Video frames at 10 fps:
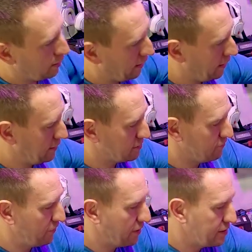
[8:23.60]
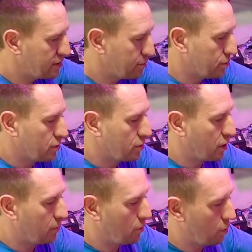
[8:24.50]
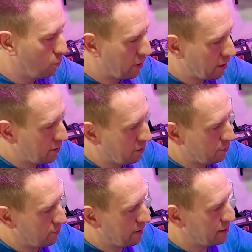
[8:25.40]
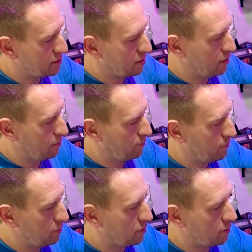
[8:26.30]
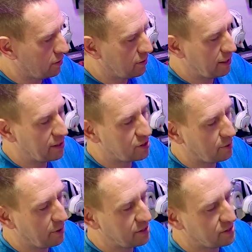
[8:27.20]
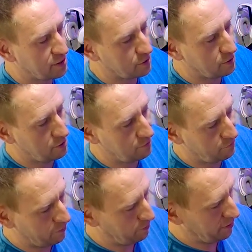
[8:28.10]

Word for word: And it's very simple to hook up. All we gotta do is unplug the HDMI signal from